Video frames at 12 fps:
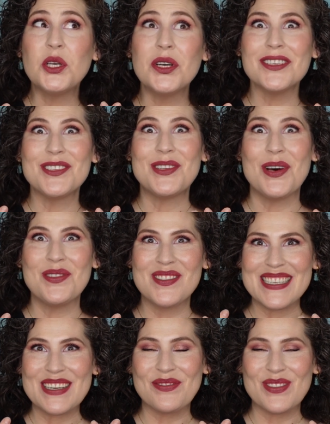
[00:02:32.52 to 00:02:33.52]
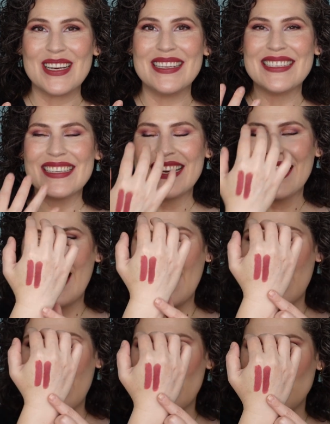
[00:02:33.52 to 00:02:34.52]
look so different.
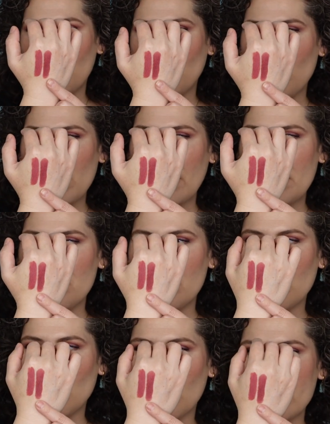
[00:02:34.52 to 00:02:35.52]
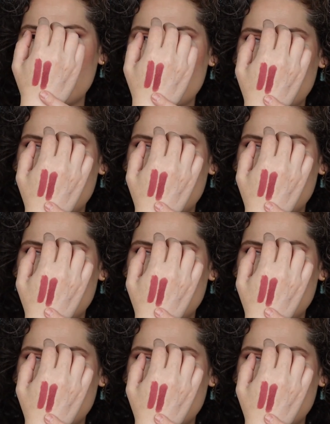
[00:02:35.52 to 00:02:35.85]
Uh, the formulation, of course, is